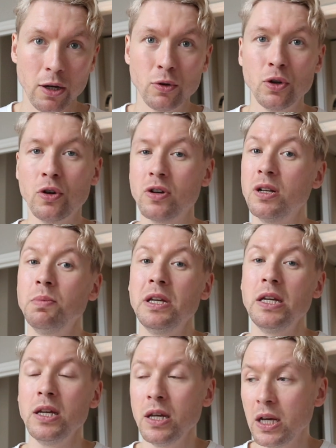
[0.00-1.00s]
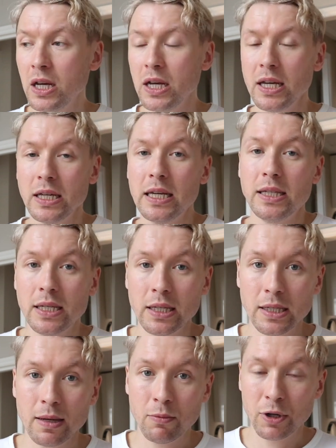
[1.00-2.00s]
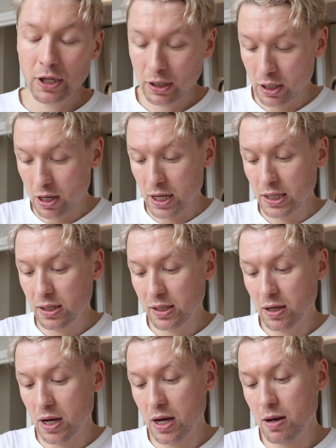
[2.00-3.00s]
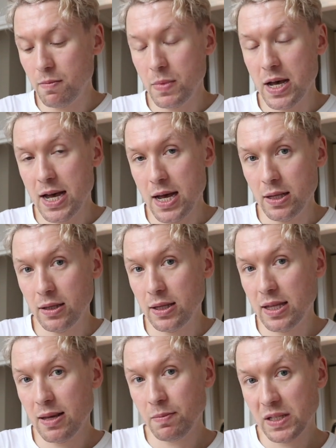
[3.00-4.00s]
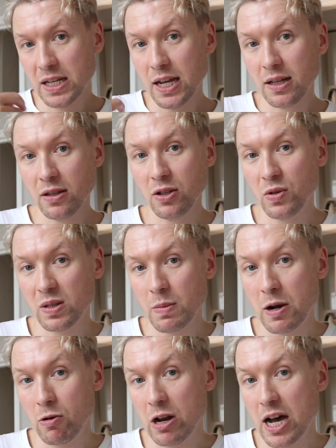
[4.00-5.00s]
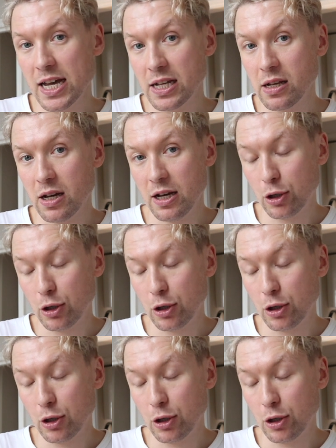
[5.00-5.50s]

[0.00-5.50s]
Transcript: you're not going to be kissing someone at night and then saying that you smell like